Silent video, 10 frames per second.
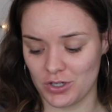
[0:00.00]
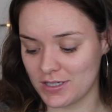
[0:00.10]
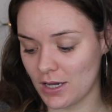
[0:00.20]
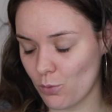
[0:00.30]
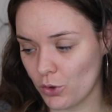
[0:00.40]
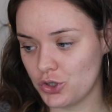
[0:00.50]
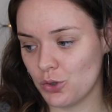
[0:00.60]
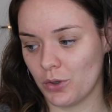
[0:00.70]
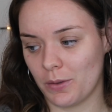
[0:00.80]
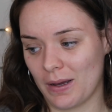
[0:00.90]
You can say what
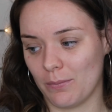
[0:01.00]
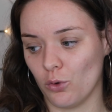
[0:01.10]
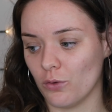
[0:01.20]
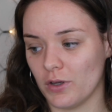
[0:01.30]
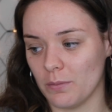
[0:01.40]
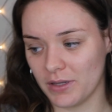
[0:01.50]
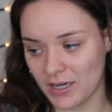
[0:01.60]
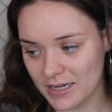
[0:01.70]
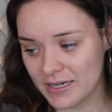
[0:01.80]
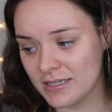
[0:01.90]
you want about Morphe, but
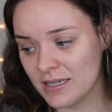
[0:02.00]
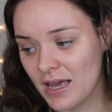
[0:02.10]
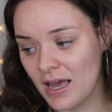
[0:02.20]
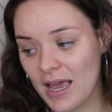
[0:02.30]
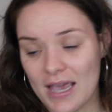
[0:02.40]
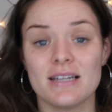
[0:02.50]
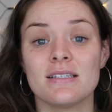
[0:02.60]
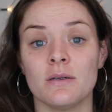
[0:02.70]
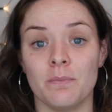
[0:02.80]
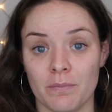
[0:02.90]
it is
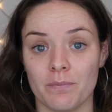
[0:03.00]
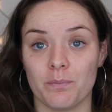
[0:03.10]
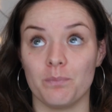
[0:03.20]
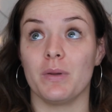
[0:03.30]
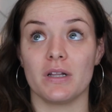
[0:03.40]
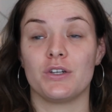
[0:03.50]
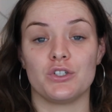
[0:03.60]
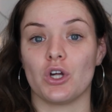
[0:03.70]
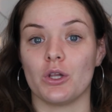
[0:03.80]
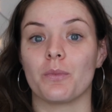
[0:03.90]
a $1
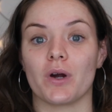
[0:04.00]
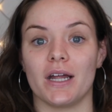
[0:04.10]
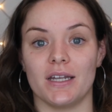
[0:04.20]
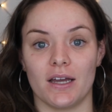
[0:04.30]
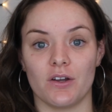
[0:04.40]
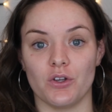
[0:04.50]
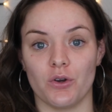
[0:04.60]
billion brand now.